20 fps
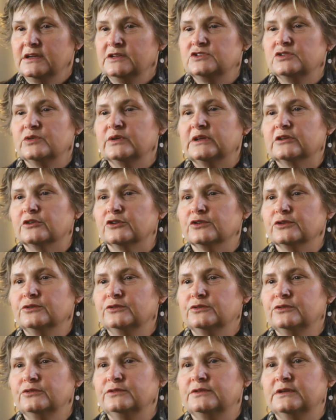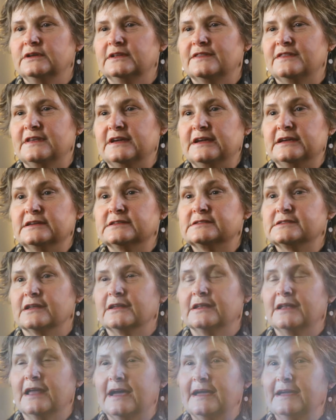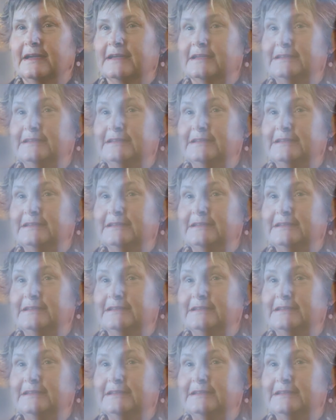to include things like